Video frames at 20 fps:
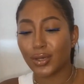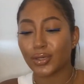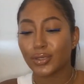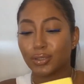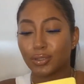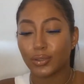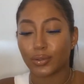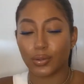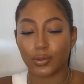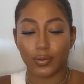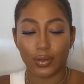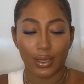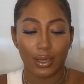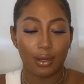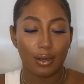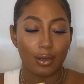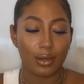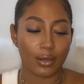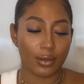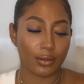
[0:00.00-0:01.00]
So you
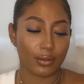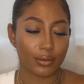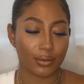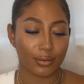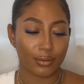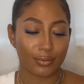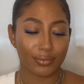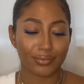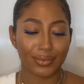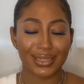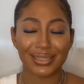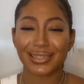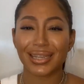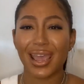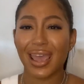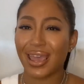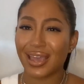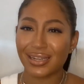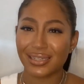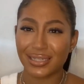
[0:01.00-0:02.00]
get, it's
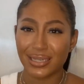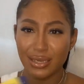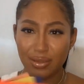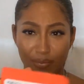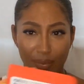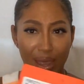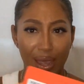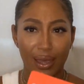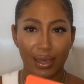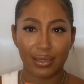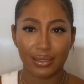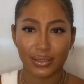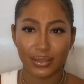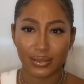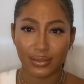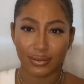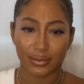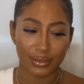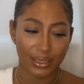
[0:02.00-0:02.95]
18 masks.